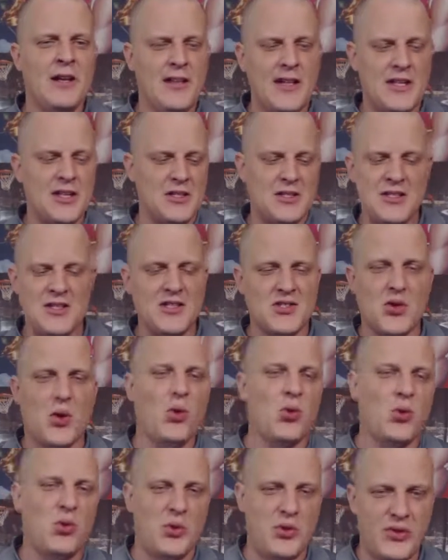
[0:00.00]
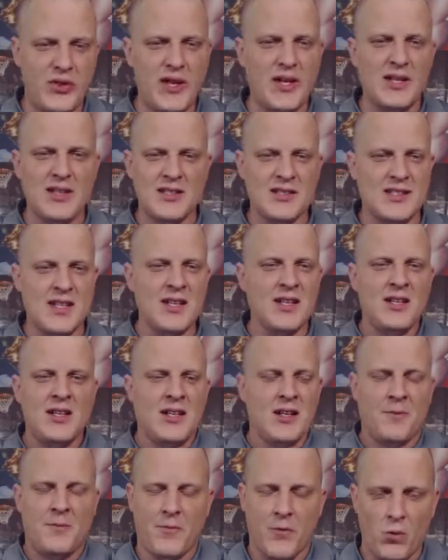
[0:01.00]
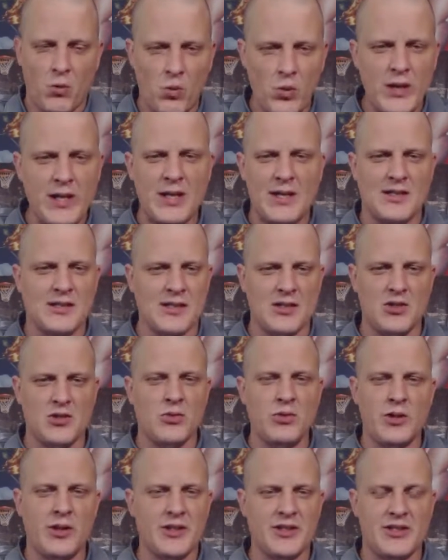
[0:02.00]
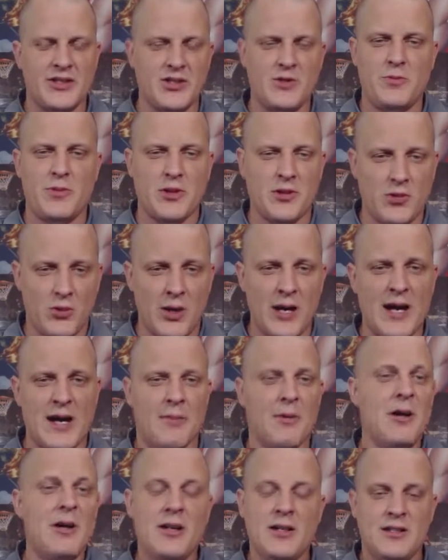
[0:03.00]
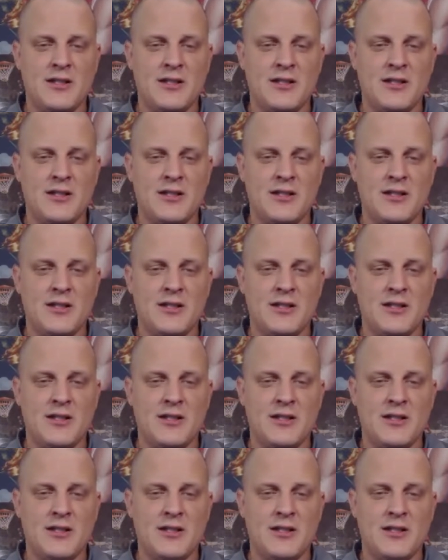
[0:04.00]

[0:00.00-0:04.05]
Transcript: Like, you did this whole thing and setting it up for weeks and doing all this stupid crap